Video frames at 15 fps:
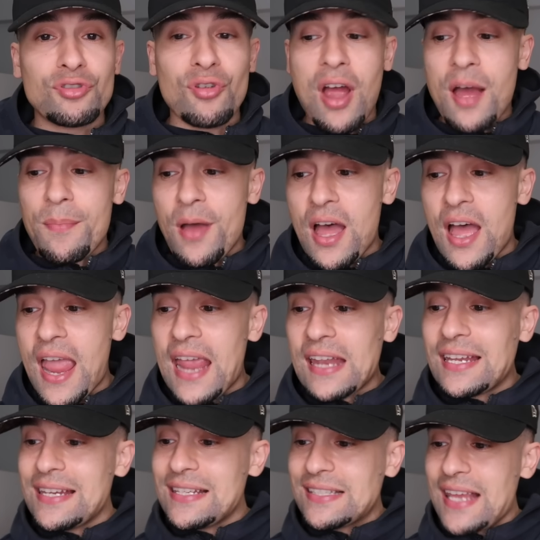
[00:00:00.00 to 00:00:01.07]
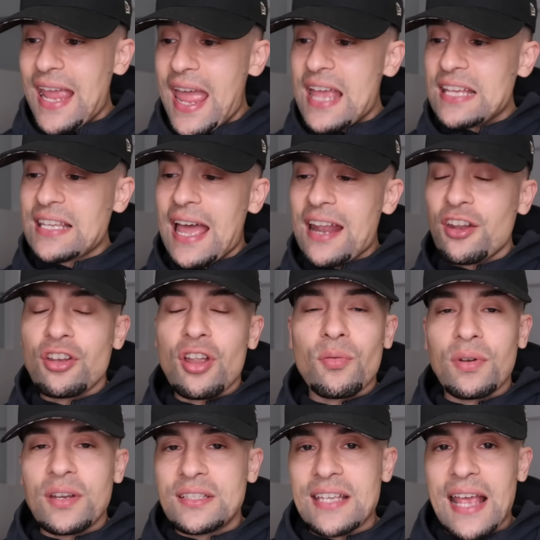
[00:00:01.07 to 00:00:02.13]
drama, and he says, I don't know
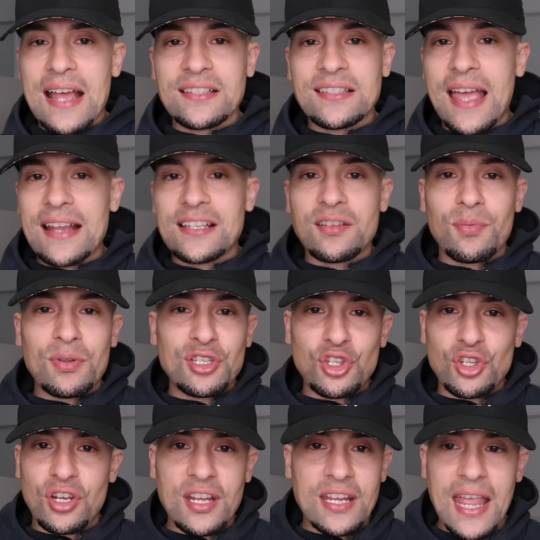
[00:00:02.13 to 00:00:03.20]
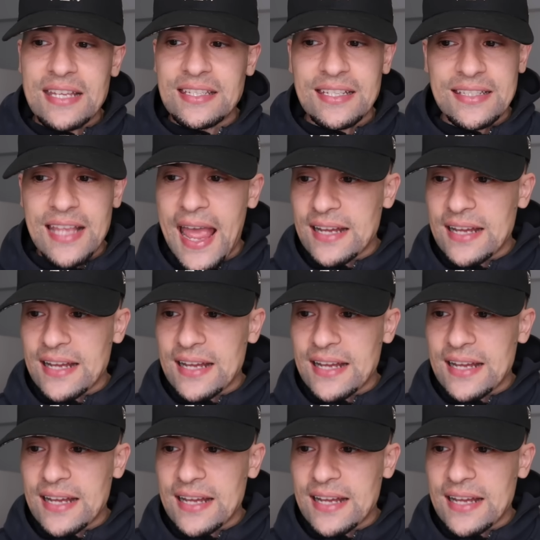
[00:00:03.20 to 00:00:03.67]
what he sounds like, so we're just gonna guess his